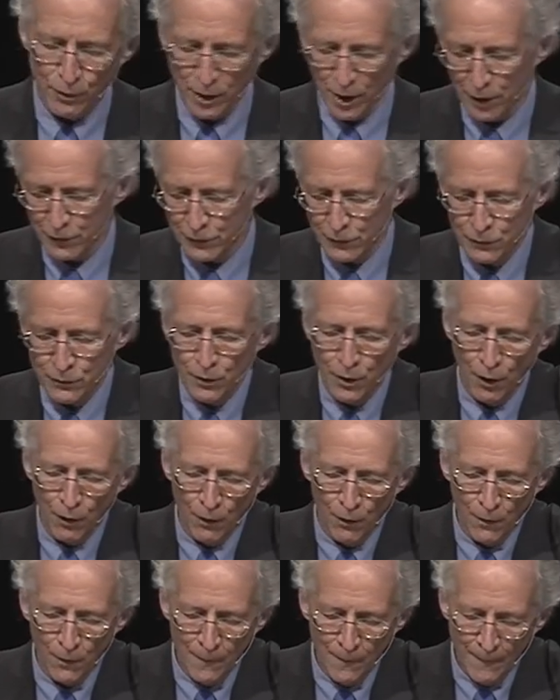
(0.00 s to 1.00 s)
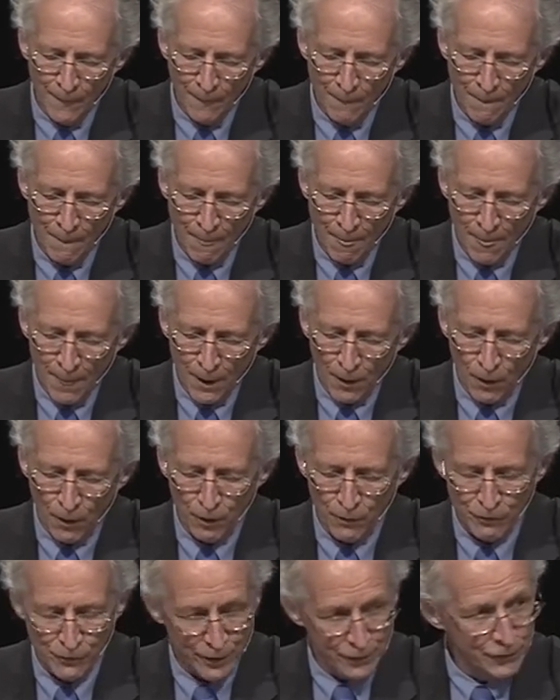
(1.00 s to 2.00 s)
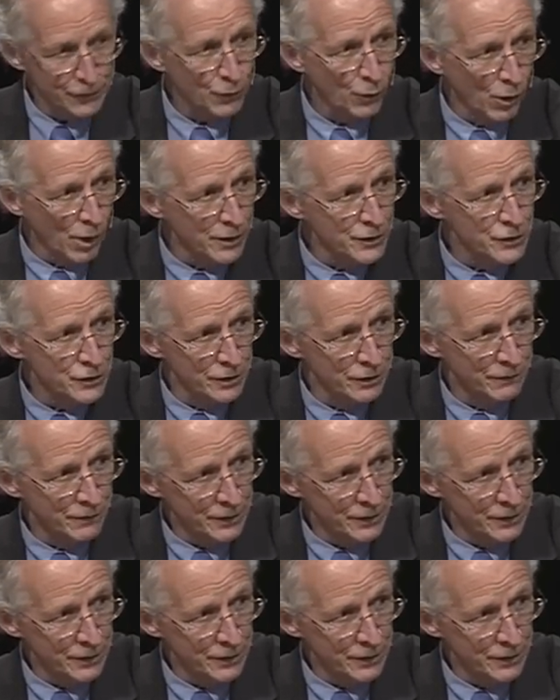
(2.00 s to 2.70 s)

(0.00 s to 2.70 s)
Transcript: yes or no on this question.